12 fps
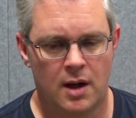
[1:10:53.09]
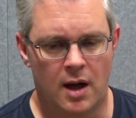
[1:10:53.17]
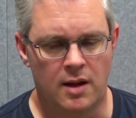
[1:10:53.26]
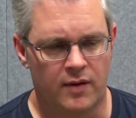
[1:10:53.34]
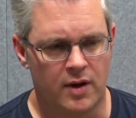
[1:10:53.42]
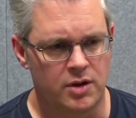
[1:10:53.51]

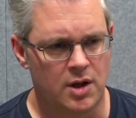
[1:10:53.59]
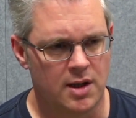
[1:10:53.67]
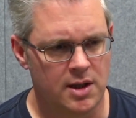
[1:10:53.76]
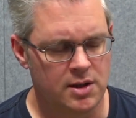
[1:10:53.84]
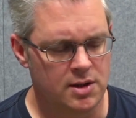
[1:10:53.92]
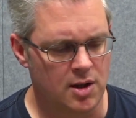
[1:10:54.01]
and the
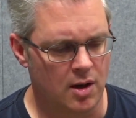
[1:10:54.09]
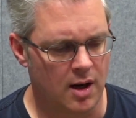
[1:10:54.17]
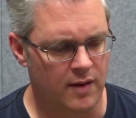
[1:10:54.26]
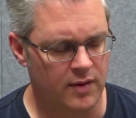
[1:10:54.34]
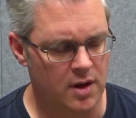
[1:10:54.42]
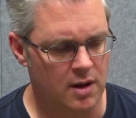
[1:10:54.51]
virtualization is so
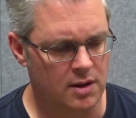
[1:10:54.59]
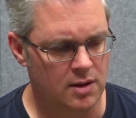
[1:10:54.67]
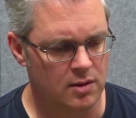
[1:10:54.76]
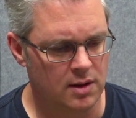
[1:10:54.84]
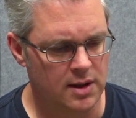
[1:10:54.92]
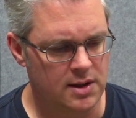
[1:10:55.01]
clever that you can
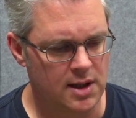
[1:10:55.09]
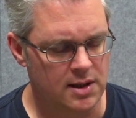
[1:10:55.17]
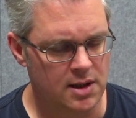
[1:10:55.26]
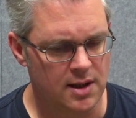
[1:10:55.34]
do all these things.